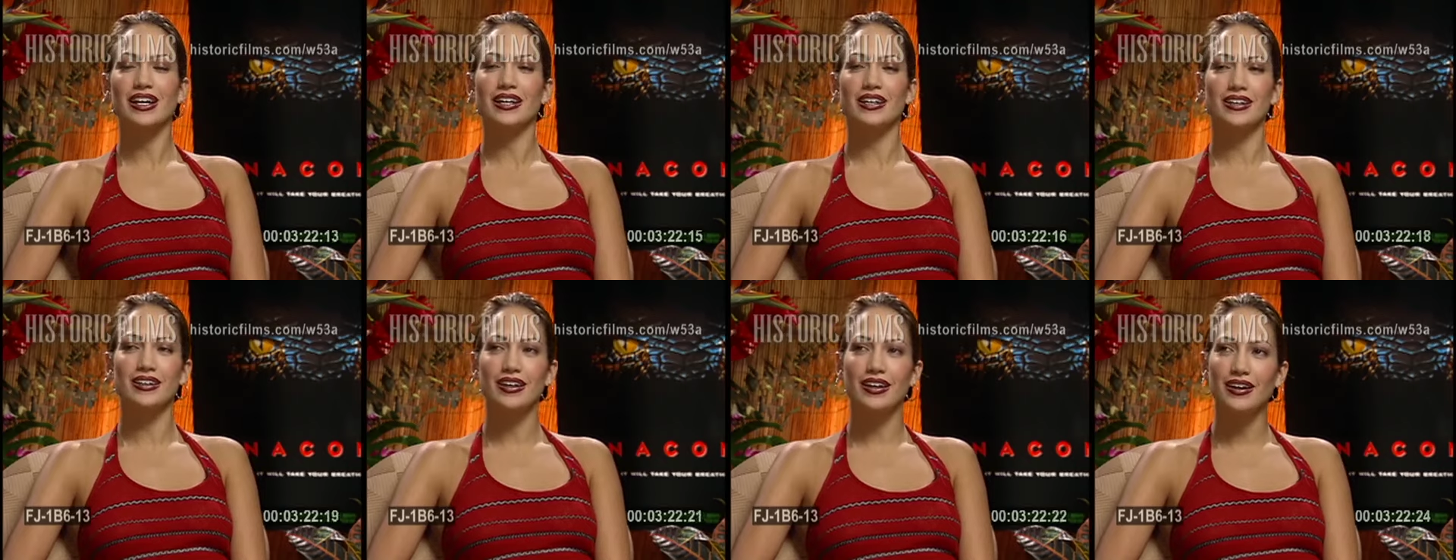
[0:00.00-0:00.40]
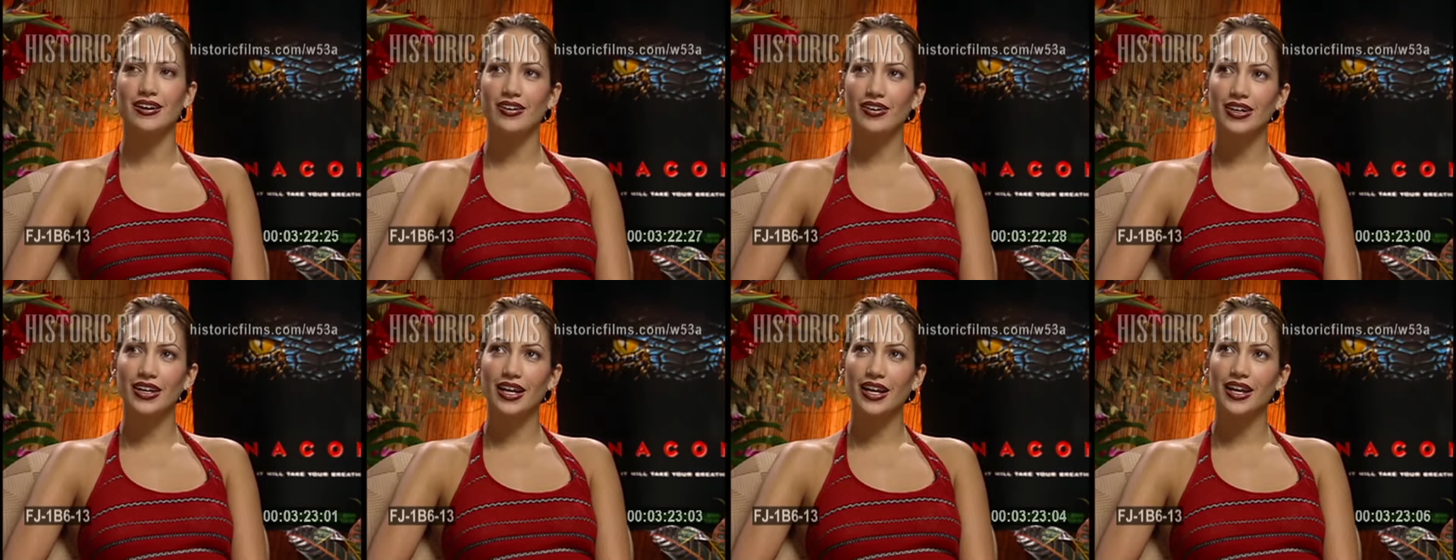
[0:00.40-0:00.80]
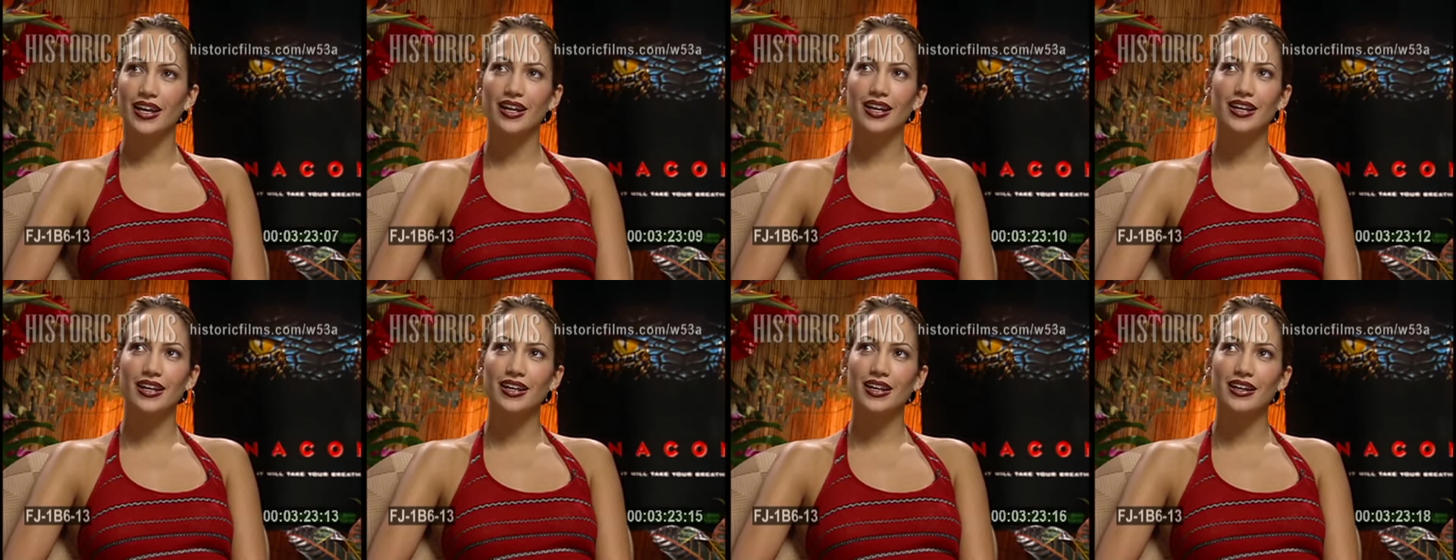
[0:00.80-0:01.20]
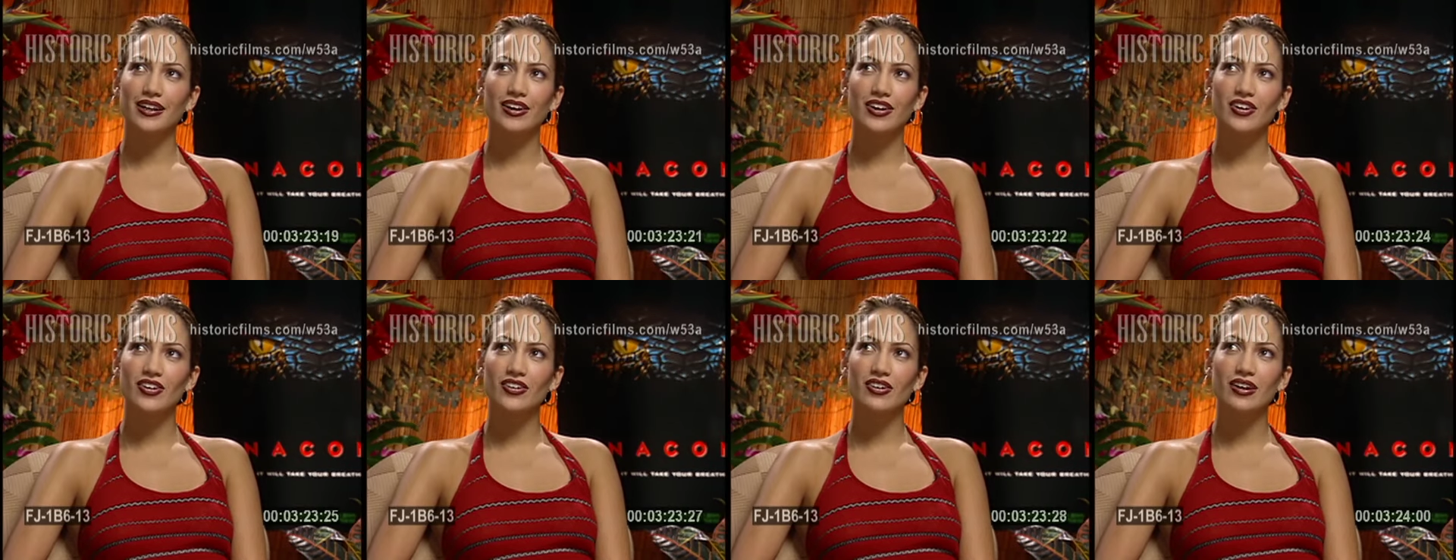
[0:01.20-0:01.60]
would. You know, and, and you
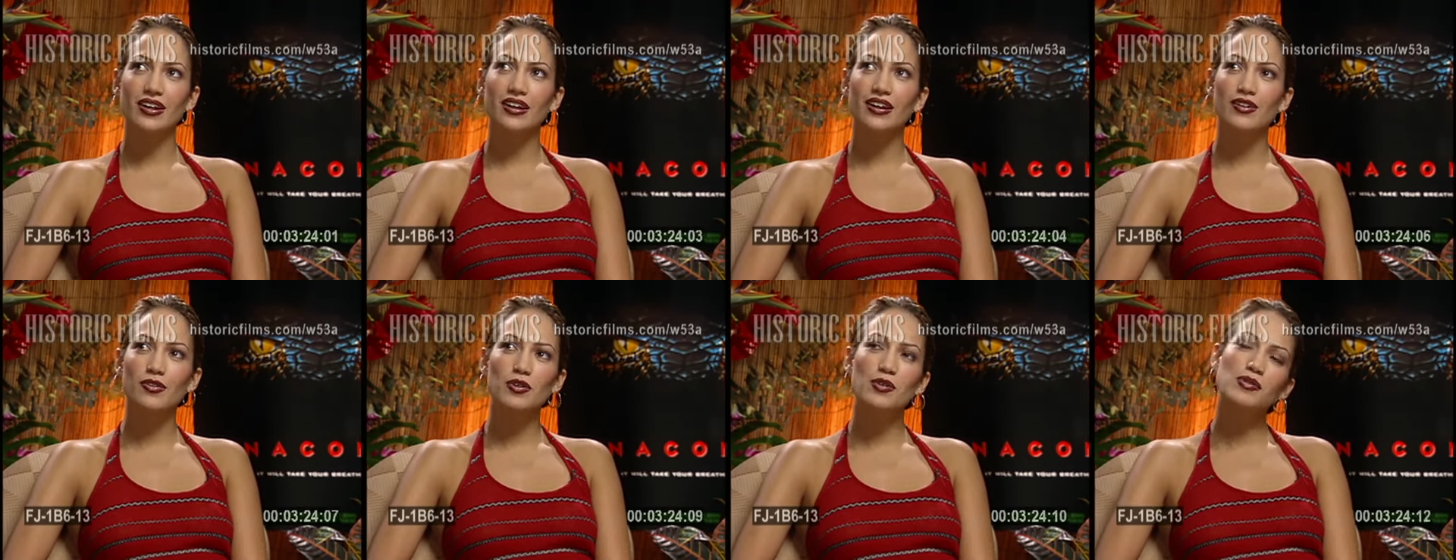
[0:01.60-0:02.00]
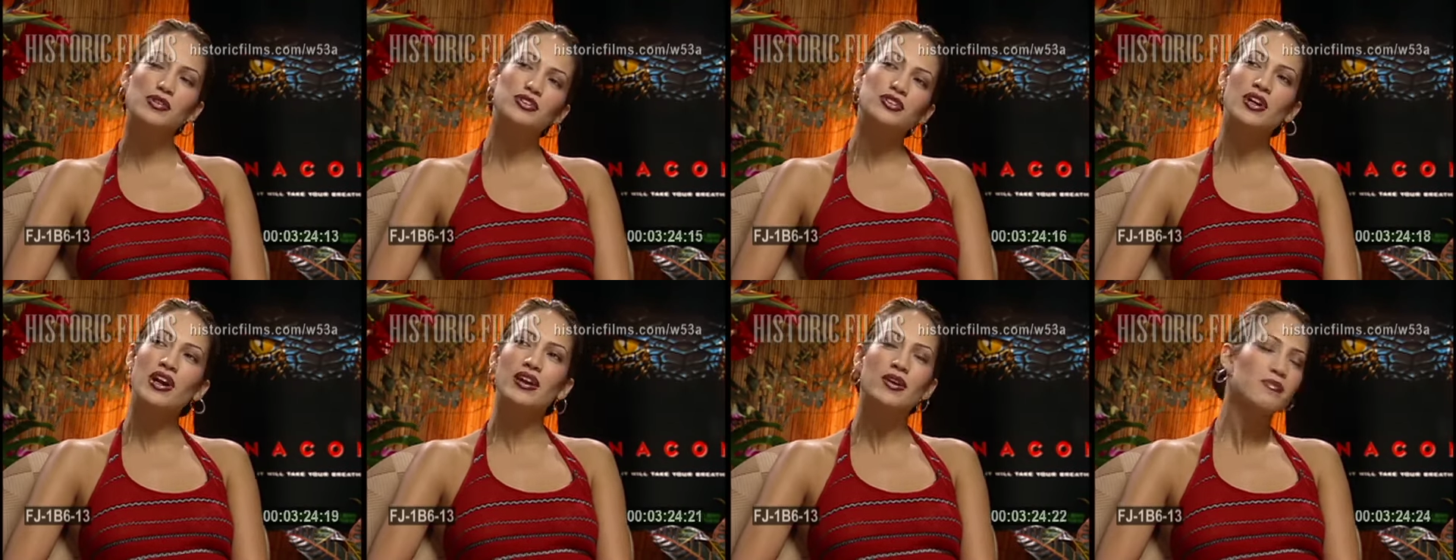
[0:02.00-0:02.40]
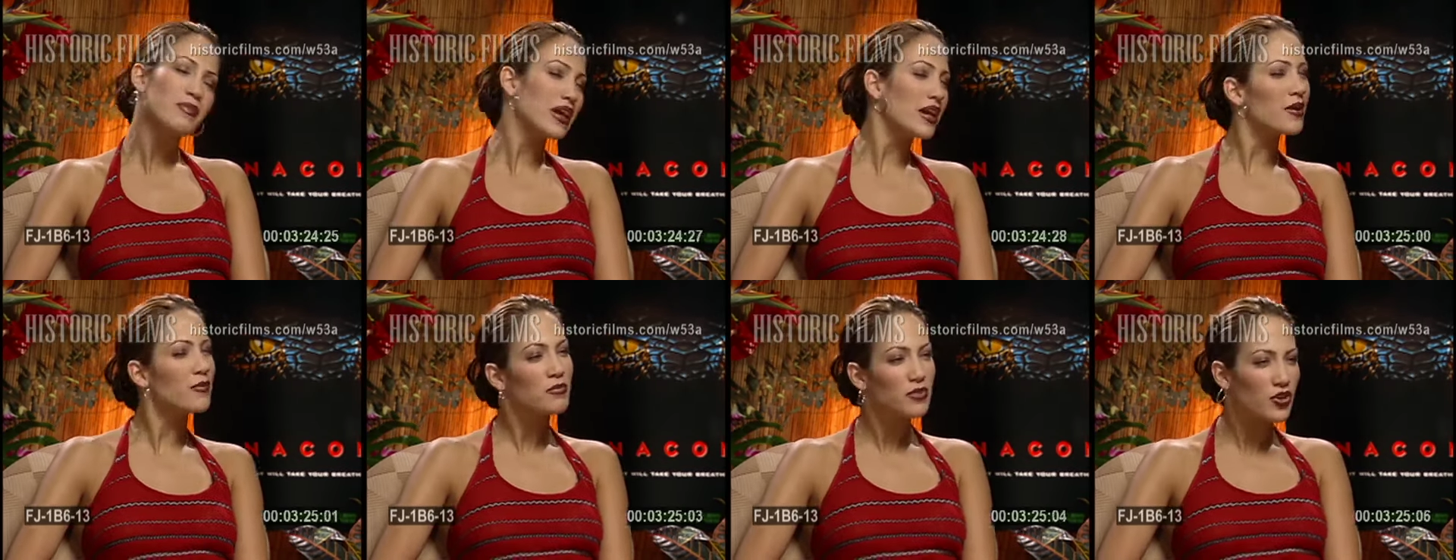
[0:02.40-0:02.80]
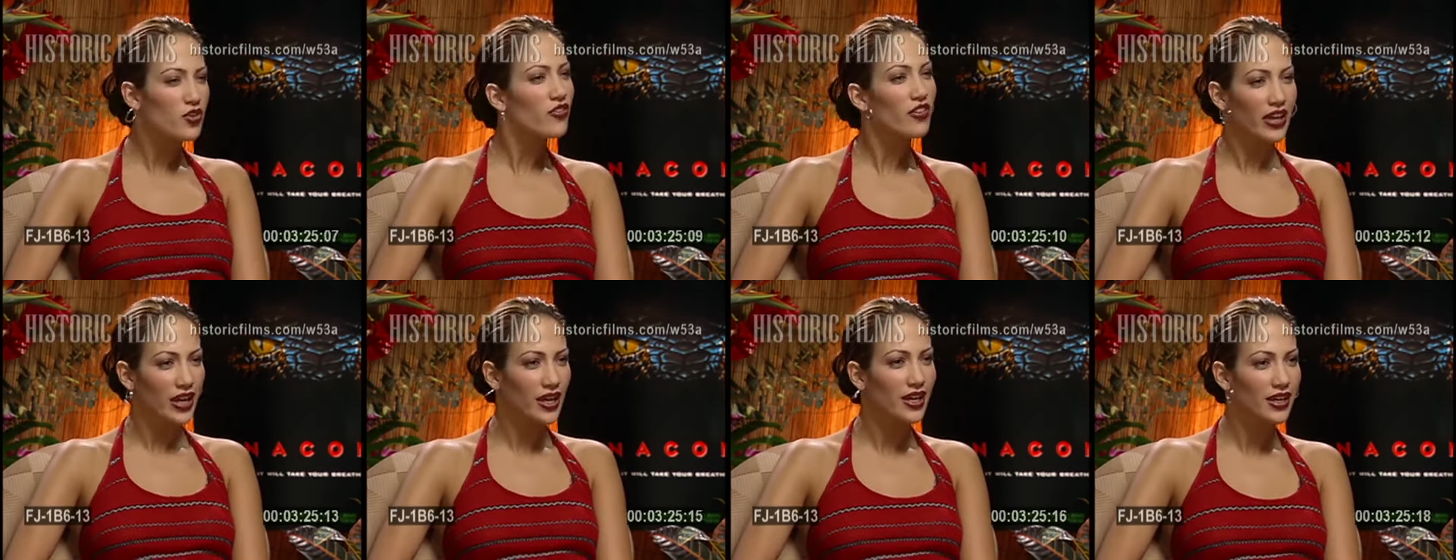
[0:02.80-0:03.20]
know, we were trying to make a
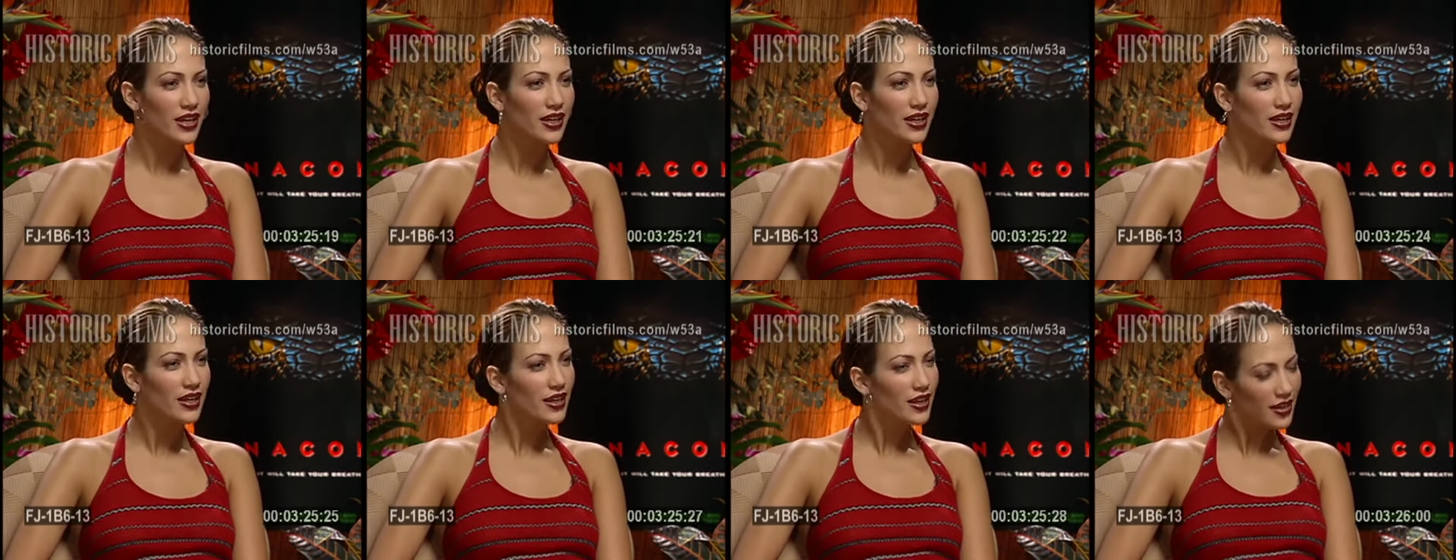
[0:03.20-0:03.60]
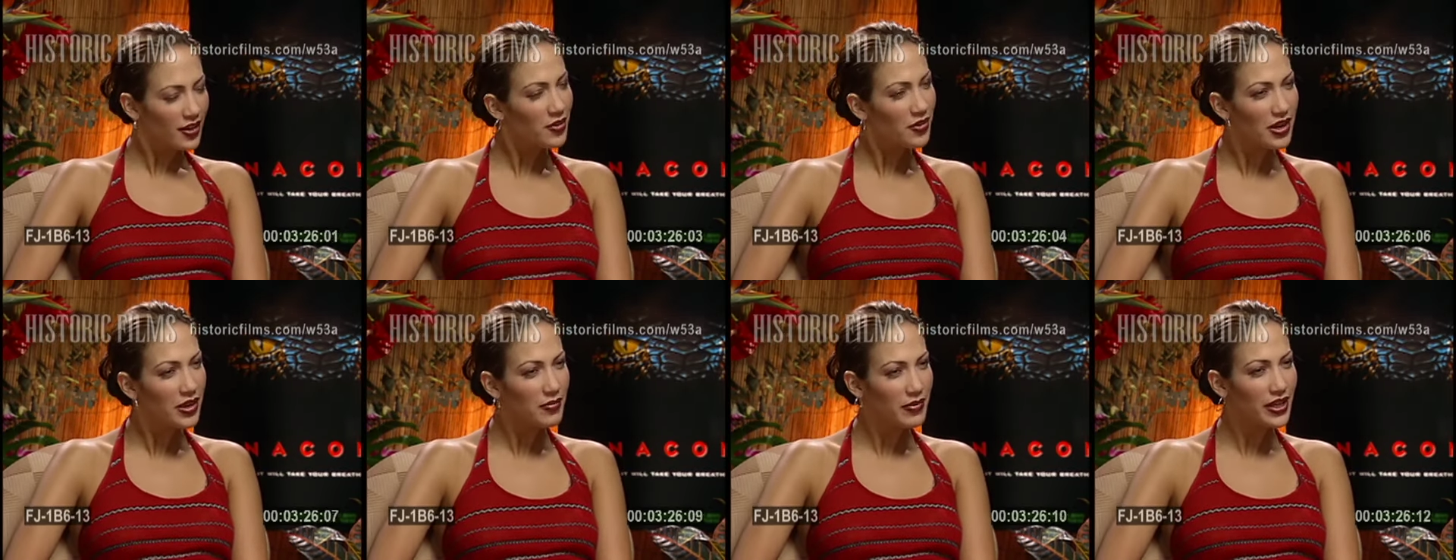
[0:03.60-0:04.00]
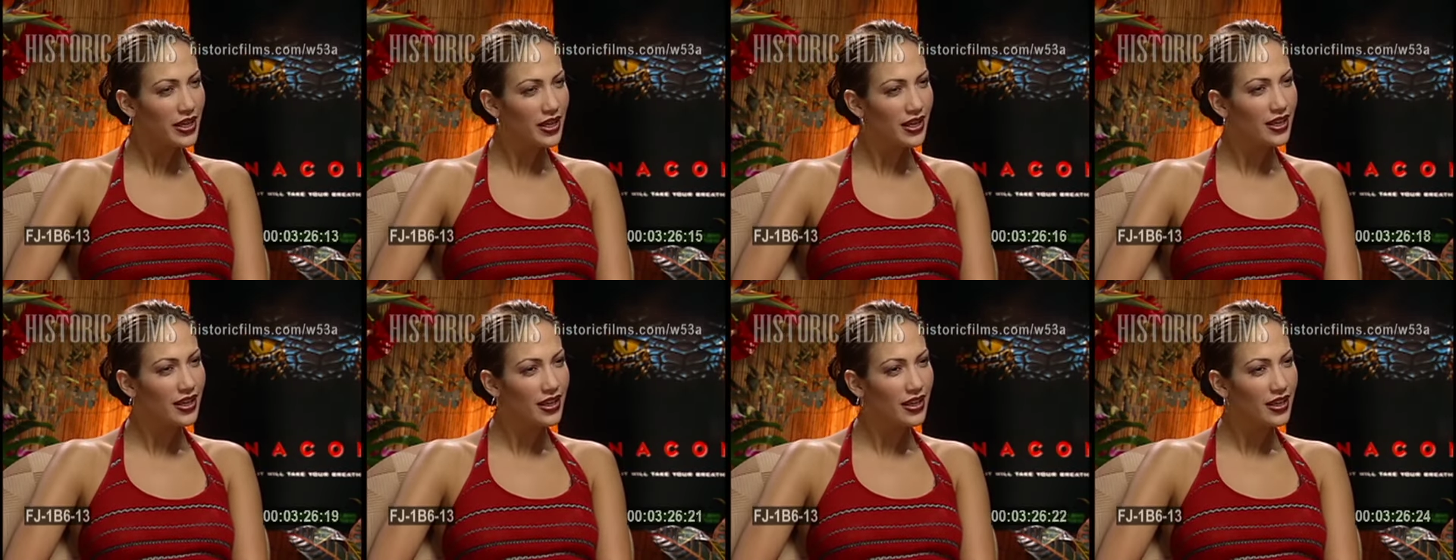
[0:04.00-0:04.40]
movie. You know what I mean?